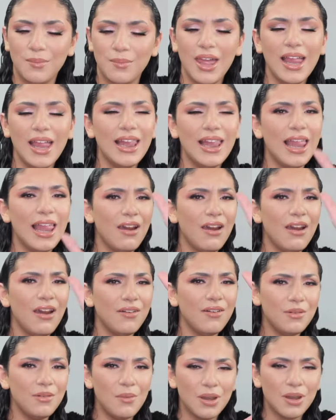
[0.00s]
but hello
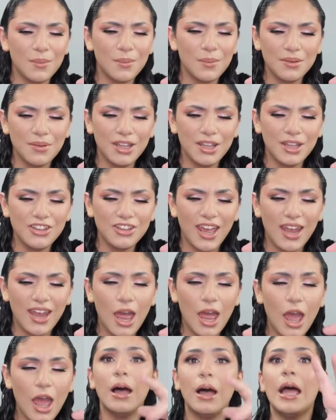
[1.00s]
everyone, welcome back to
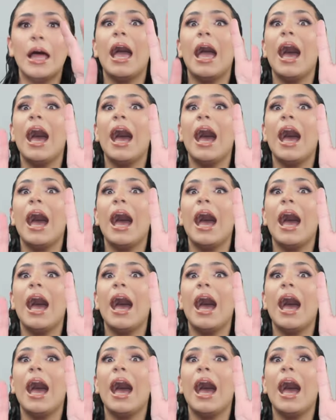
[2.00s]
my channel.